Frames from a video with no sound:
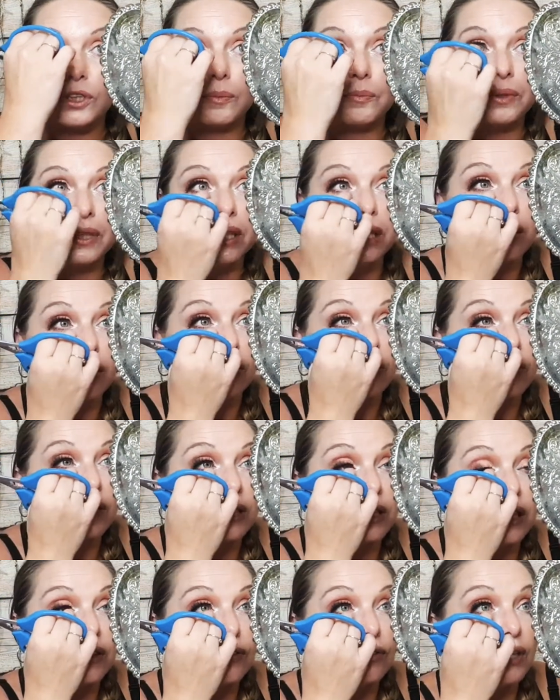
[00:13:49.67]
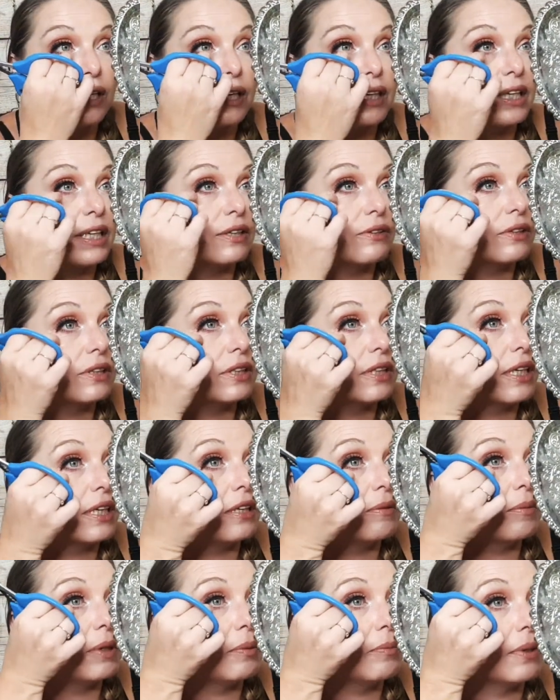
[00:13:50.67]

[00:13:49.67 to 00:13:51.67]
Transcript: up here is that they're not irritating me,